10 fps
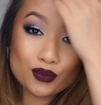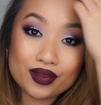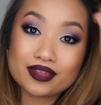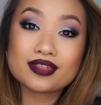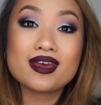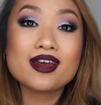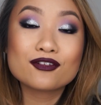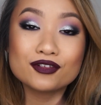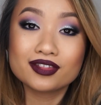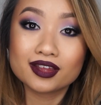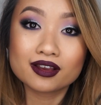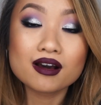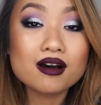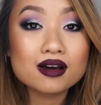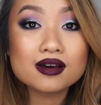with everything
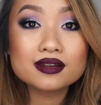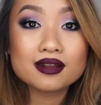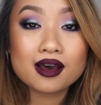on.